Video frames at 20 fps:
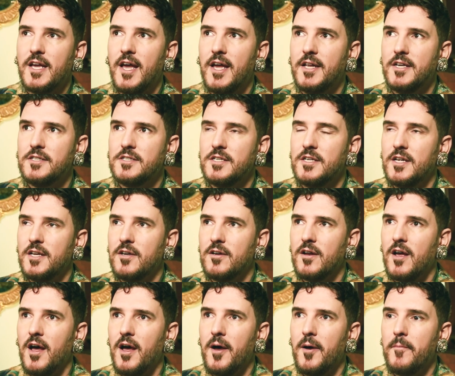and in
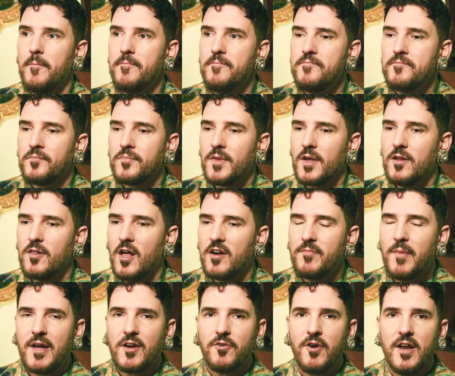a lot of
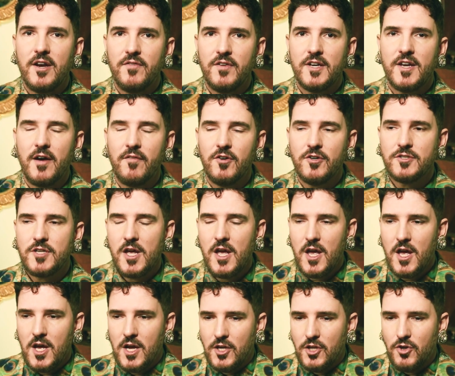my creative endeavors,
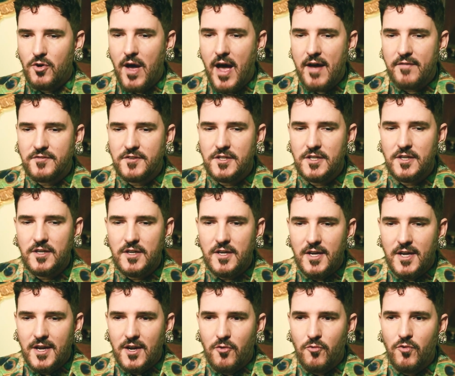you have
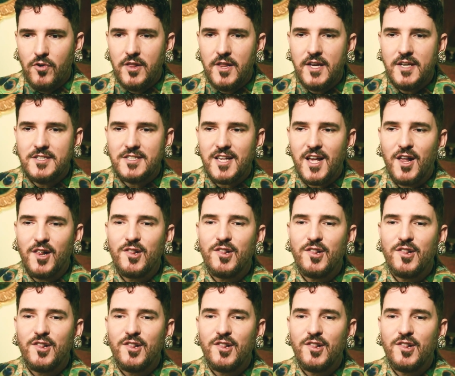to release a